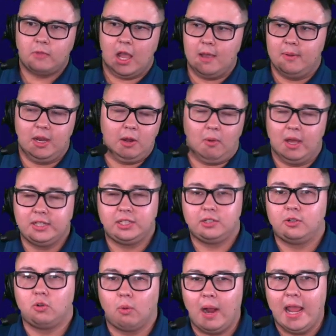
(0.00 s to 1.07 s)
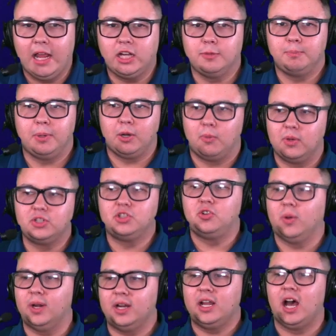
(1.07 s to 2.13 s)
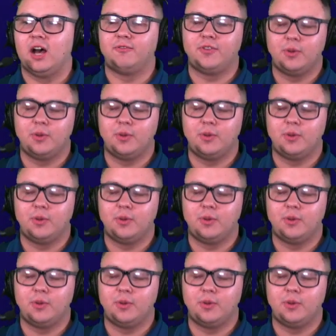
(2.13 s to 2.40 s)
I mean, it wasn't great, but it was good enough.